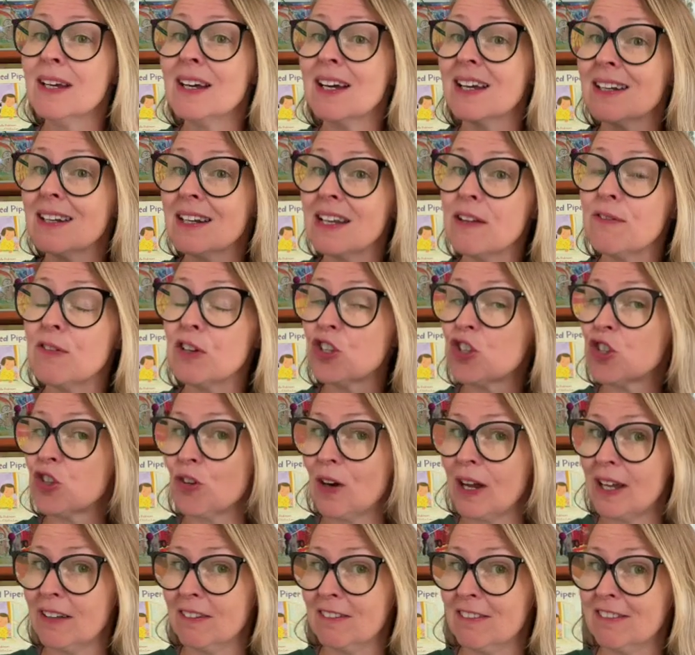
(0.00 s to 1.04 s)
and leave a
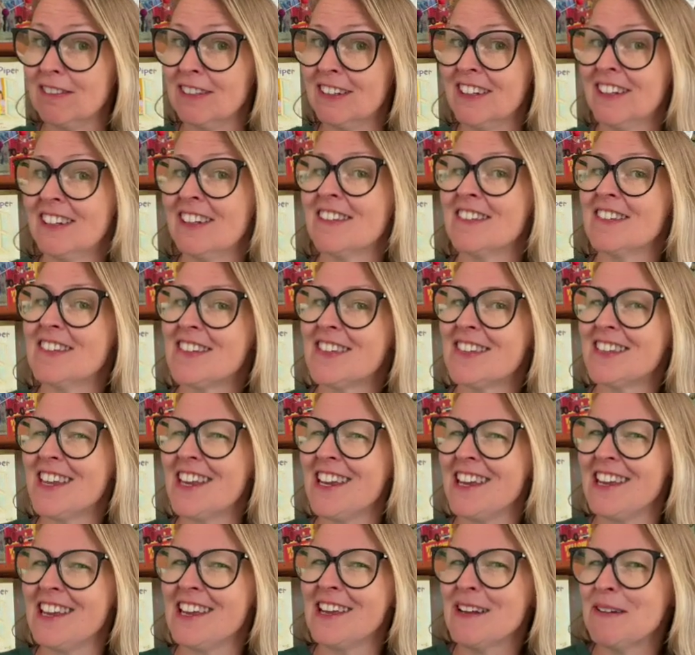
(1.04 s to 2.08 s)
trail and
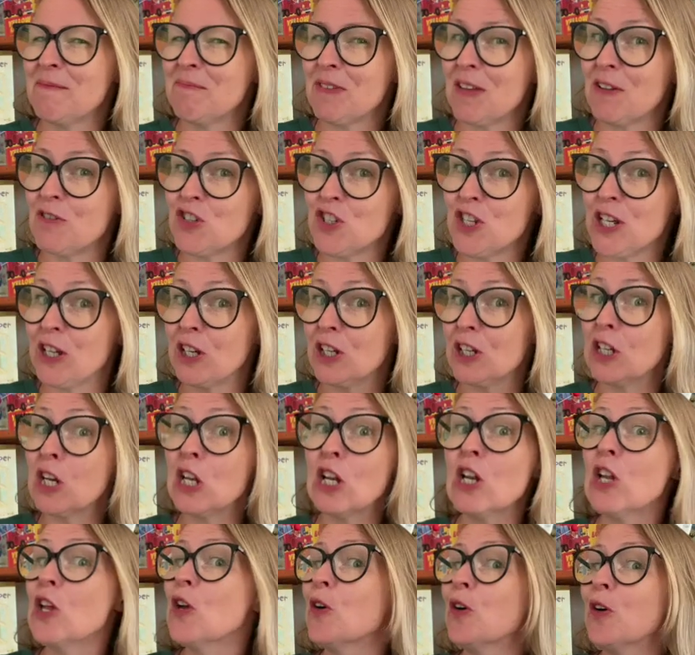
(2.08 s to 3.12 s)
see if she can
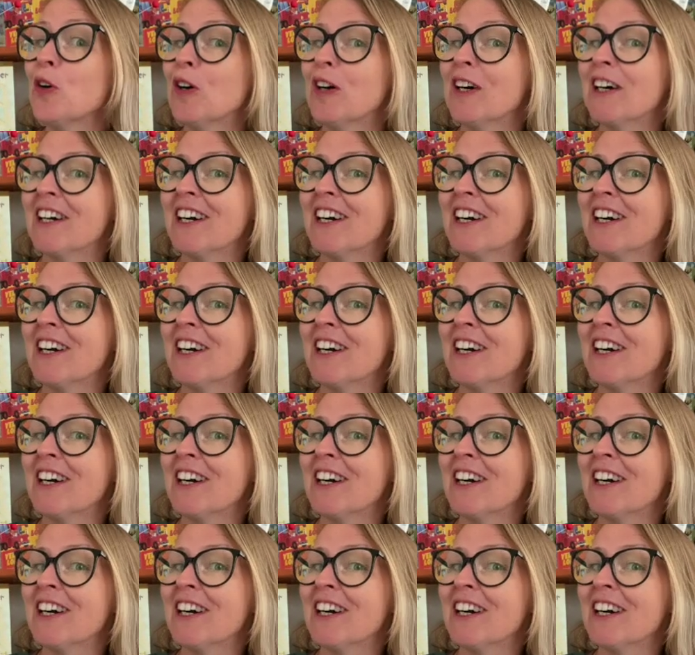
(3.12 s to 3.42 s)
lure